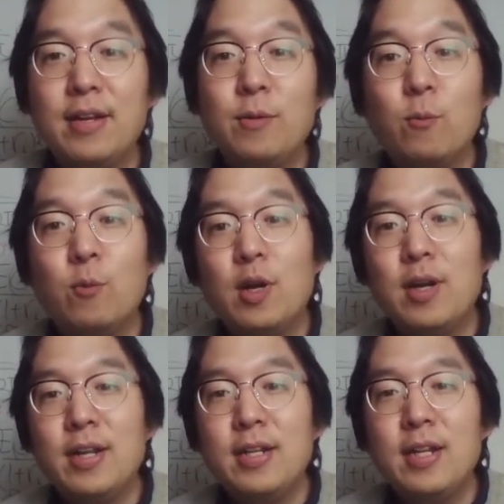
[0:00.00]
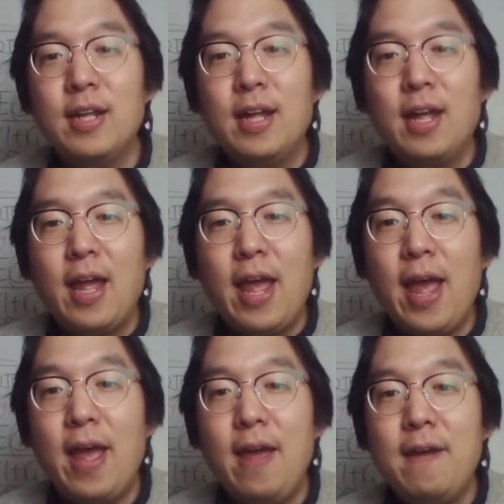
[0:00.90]

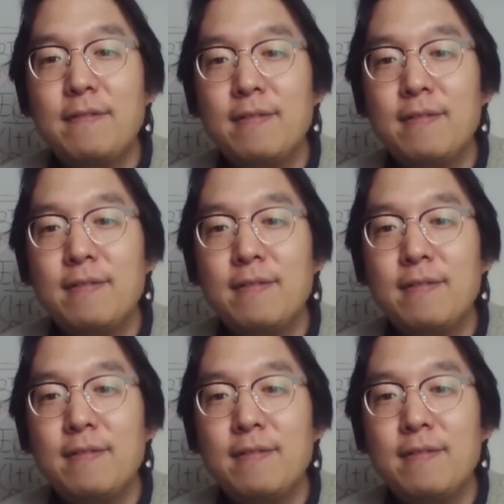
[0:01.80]
1/2.